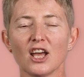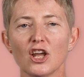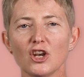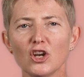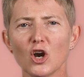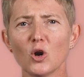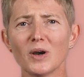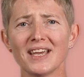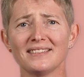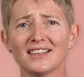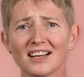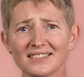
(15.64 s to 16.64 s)
No, it
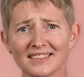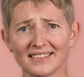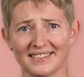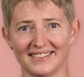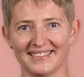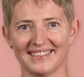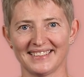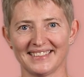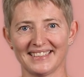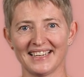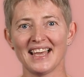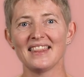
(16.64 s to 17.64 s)
doesn't.
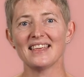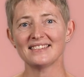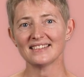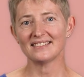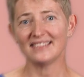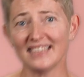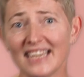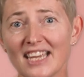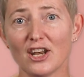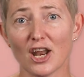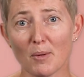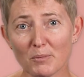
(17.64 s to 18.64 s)
This is the
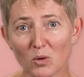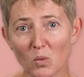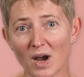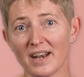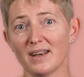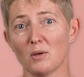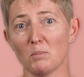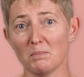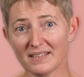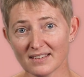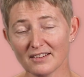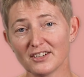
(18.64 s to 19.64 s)
#1
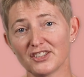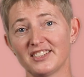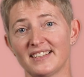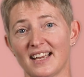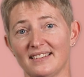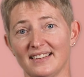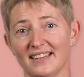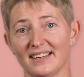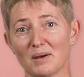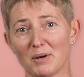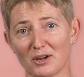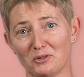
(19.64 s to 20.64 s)
misunderstanding
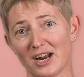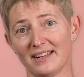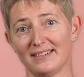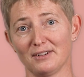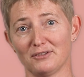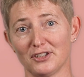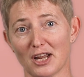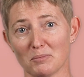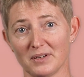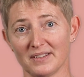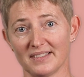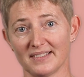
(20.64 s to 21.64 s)
about writing for
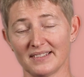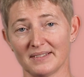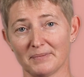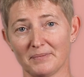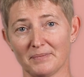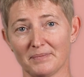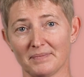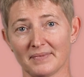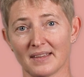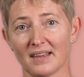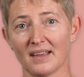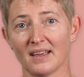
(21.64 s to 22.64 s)
non-peers.
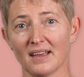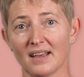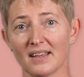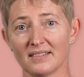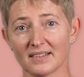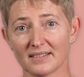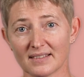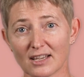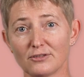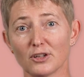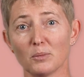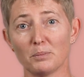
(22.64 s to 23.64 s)
A
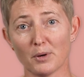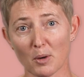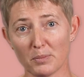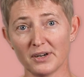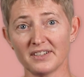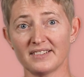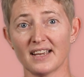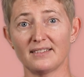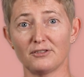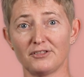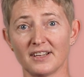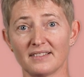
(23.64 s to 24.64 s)
successful popular
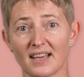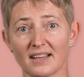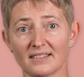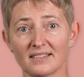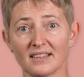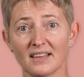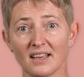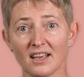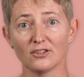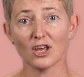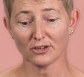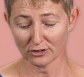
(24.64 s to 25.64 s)
scientific text
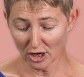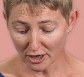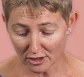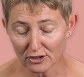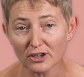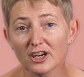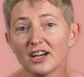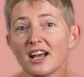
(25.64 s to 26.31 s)
does not look